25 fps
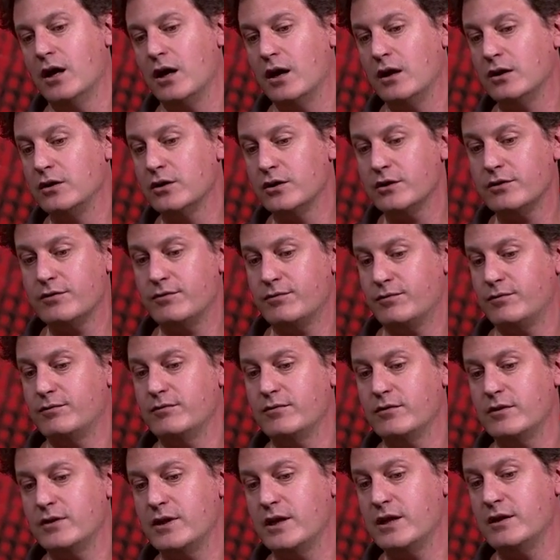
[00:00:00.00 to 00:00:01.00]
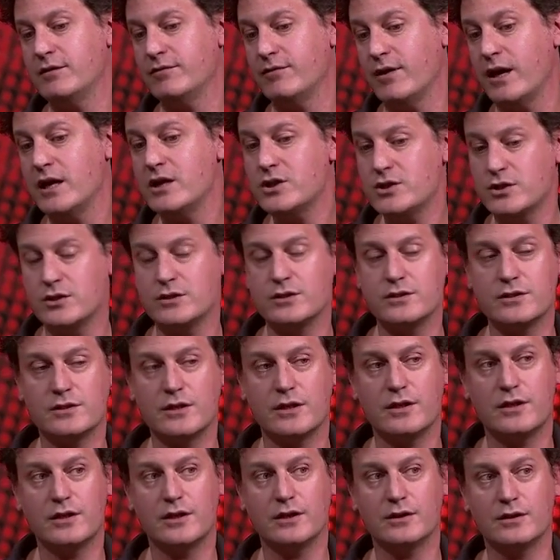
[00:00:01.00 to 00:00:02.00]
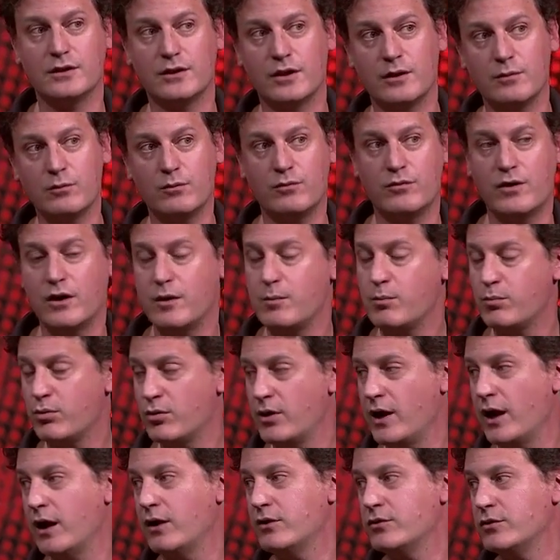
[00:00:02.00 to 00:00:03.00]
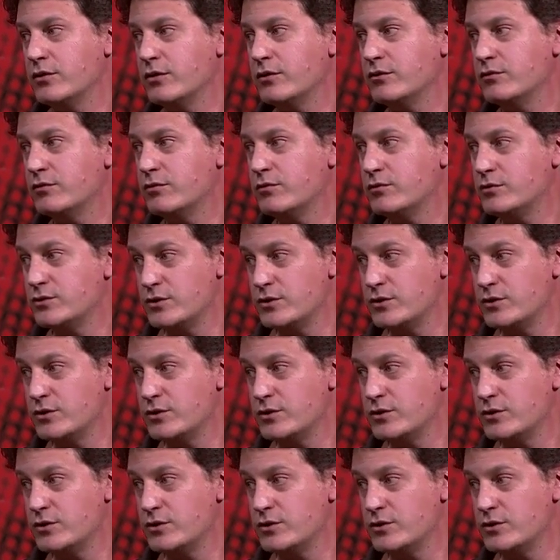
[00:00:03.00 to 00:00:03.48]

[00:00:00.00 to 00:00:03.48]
a lot of innovations, I think, that I'm very proud of,